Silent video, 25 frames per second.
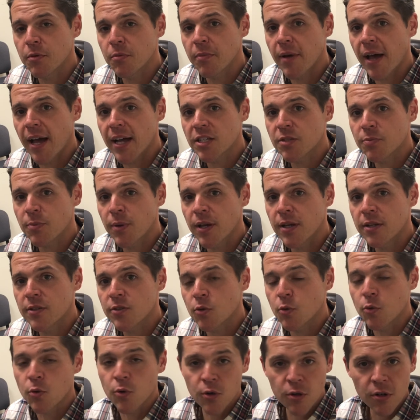backspace,
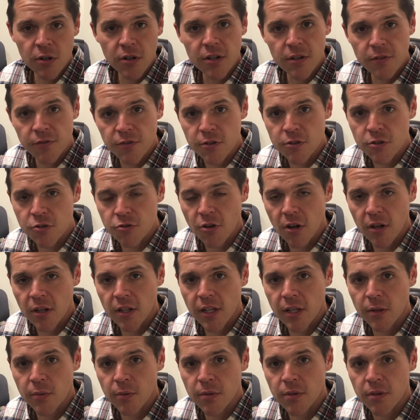or if you're
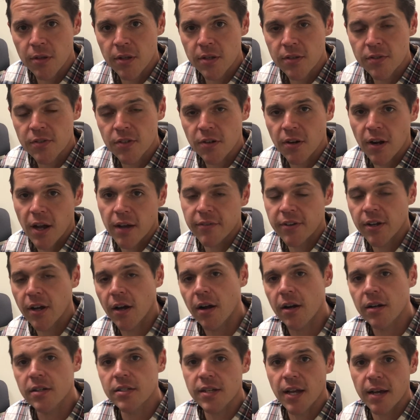struggling with these and are having a
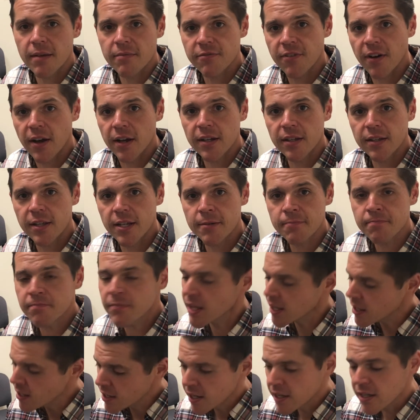hard time finding them,
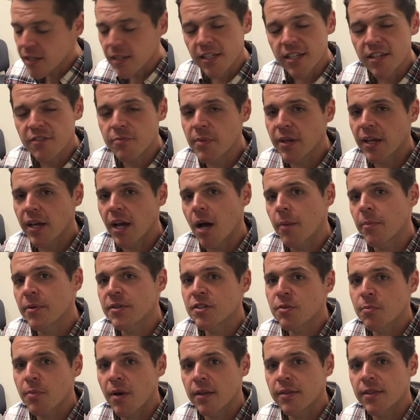leave me
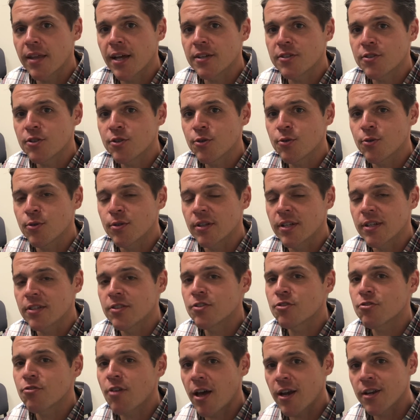comments about that too, and let's
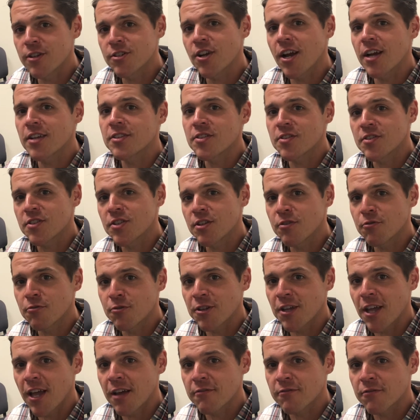strategize and see if we
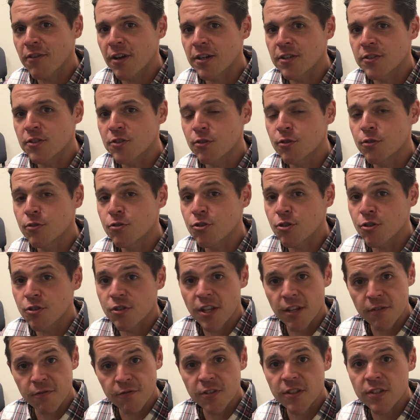can't find a solution
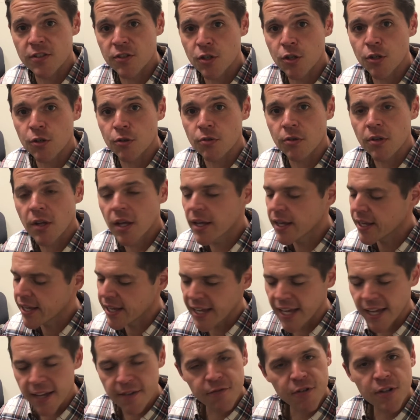that fits you.
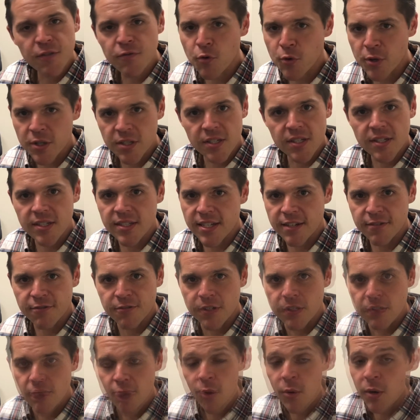Every voice is
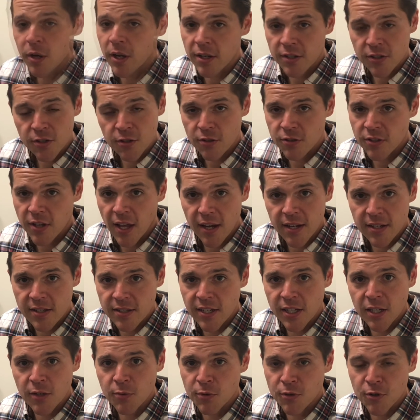different. No one else knows how to
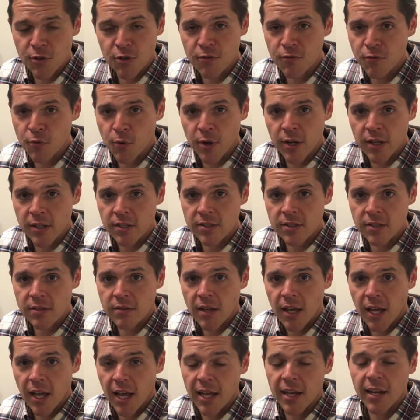sing with your voice,
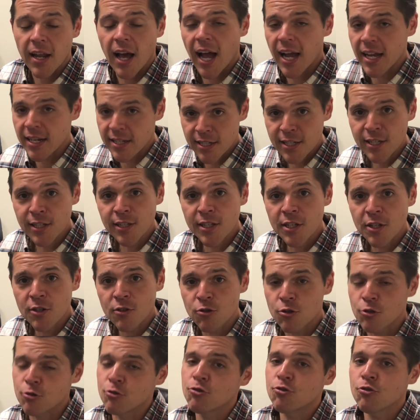and ideally,
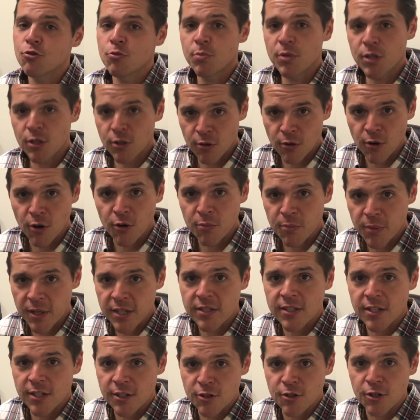you should be your own
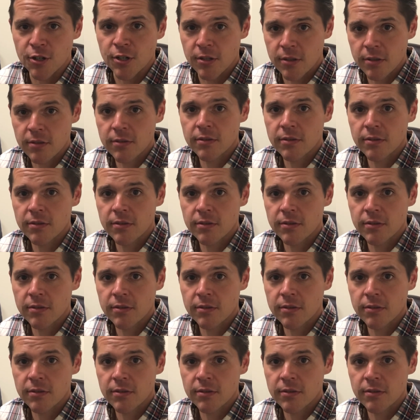best teacher.